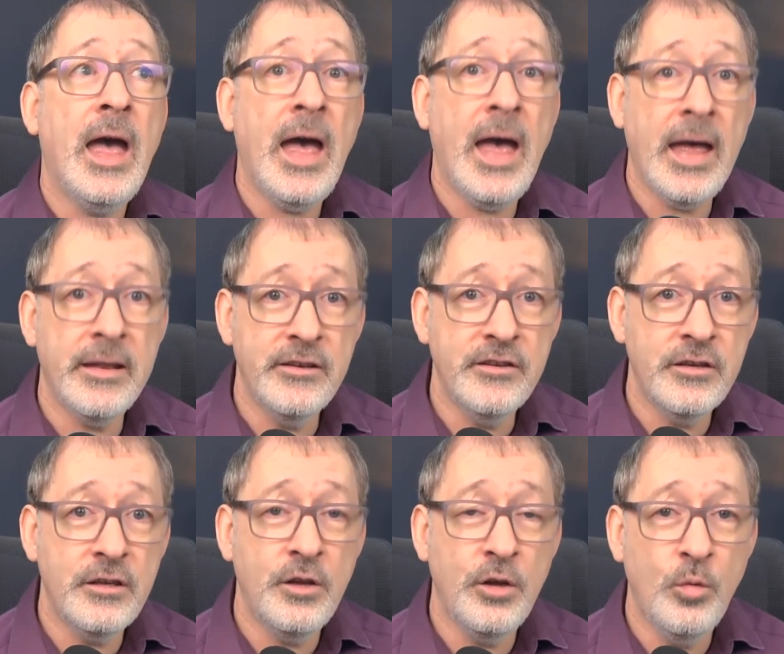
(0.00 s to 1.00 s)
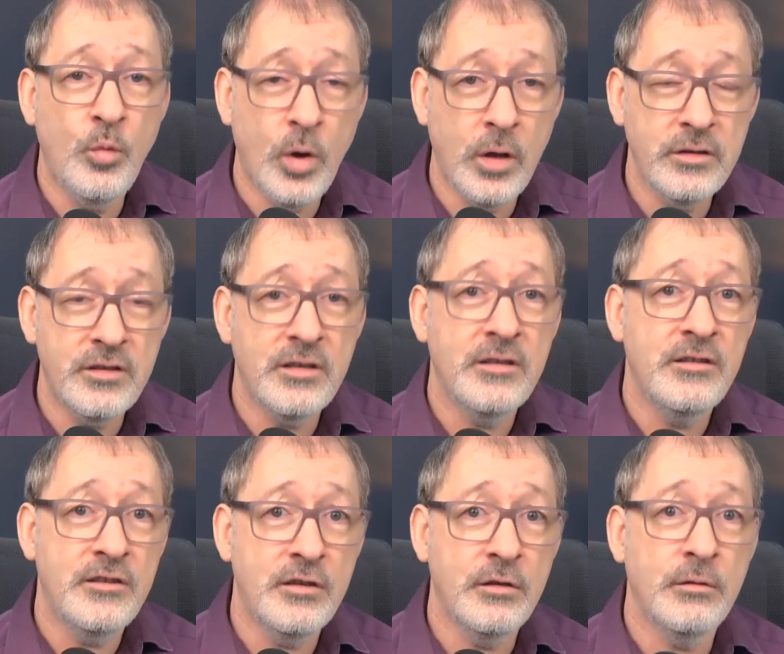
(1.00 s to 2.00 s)
and you want
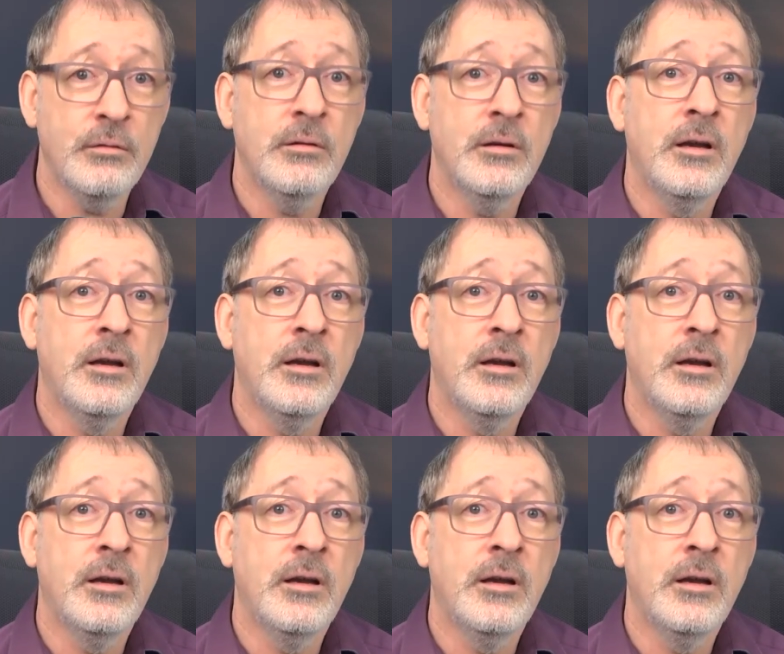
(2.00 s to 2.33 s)
to